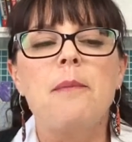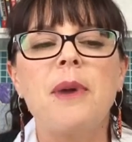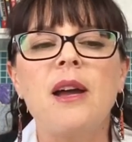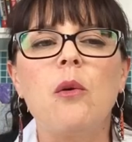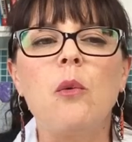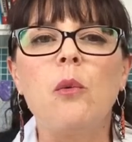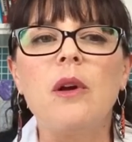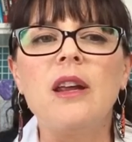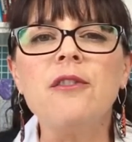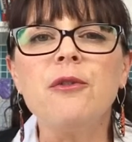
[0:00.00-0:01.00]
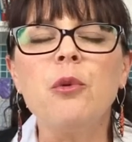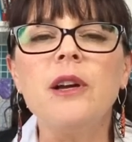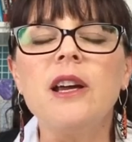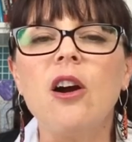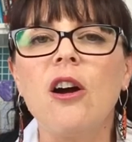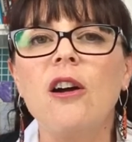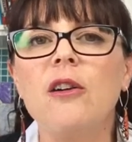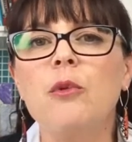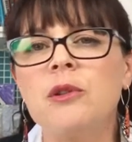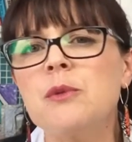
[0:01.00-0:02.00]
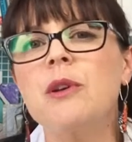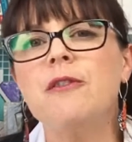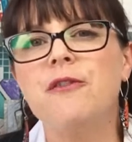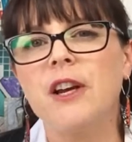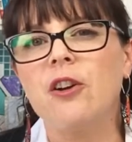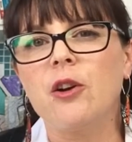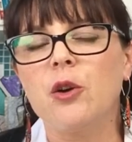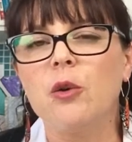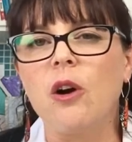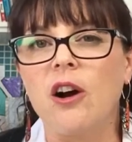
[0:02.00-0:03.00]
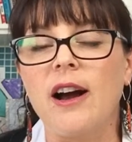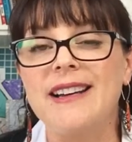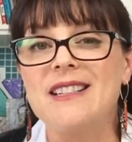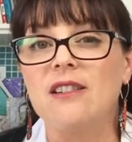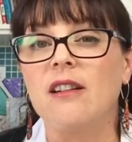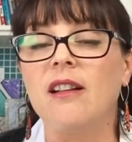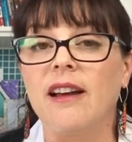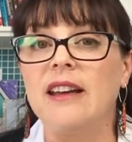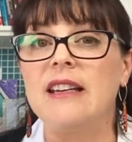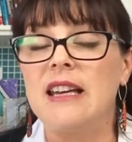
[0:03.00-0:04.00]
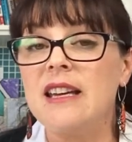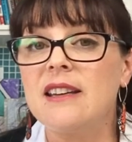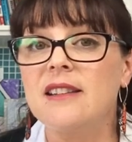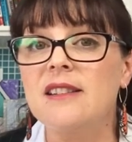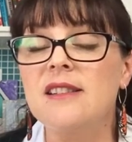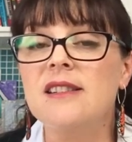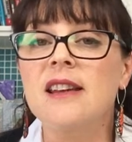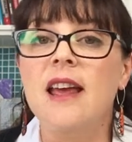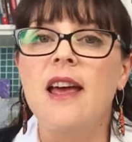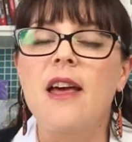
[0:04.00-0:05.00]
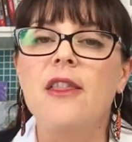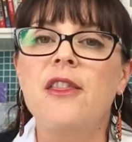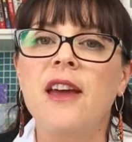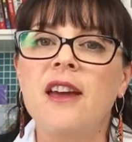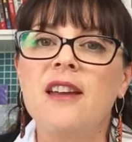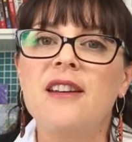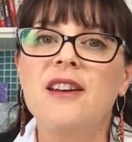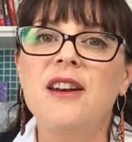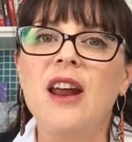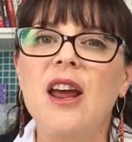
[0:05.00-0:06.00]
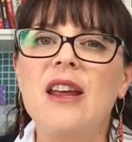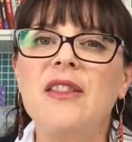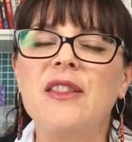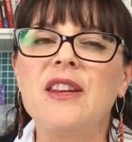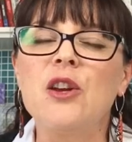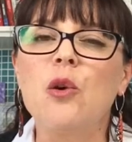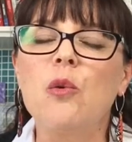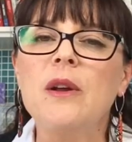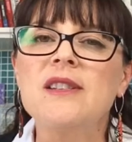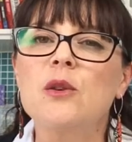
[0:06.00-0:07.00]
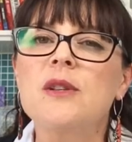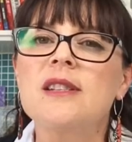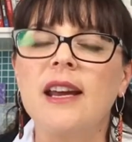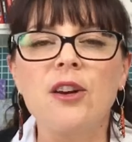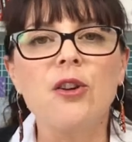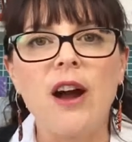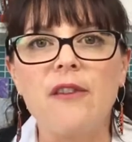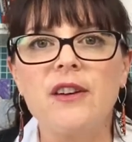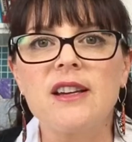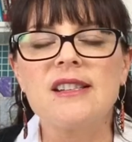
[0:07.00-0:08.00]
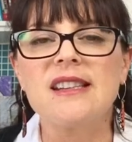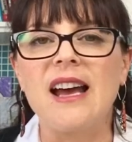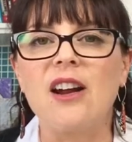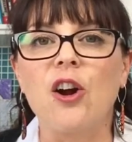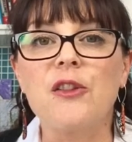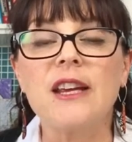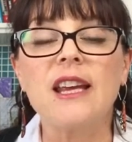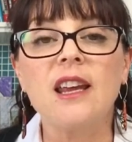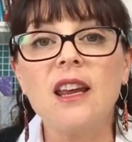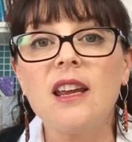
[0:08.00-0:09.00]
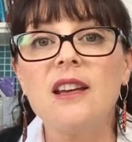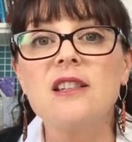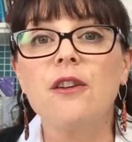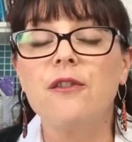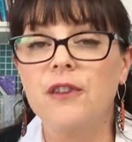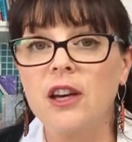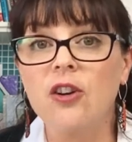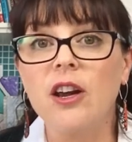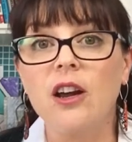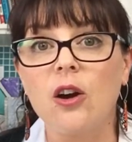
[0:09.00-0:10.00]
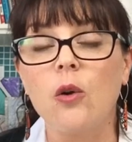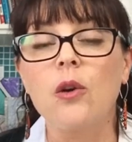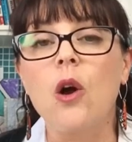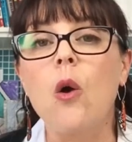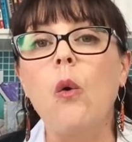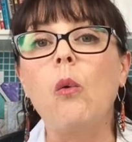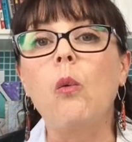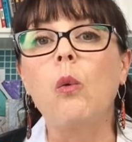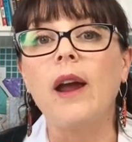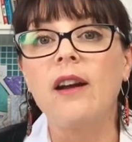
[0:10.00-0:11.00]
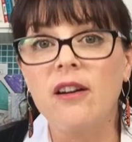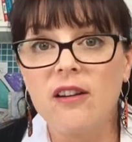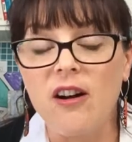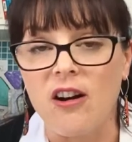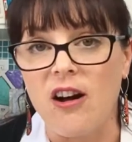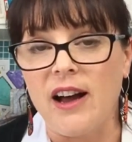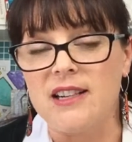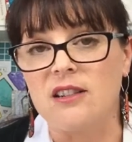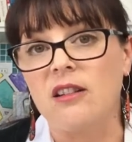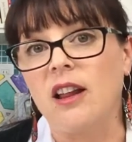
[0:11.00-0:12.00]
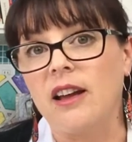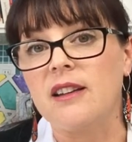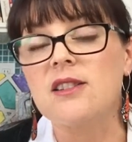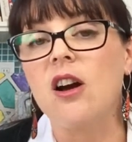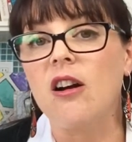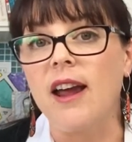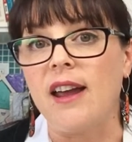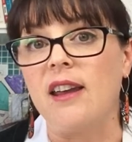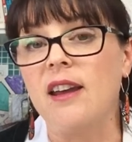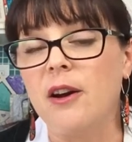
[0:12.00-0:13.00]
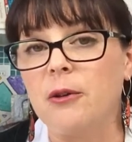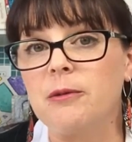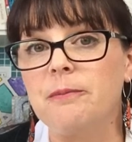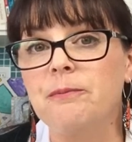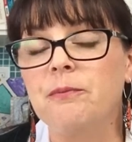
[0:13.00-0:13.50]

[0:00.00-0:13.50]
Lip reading: But once we've figured out who our ideal client is, then it's those psychographics that are the key to figuring out where our ideal clients are hanging out.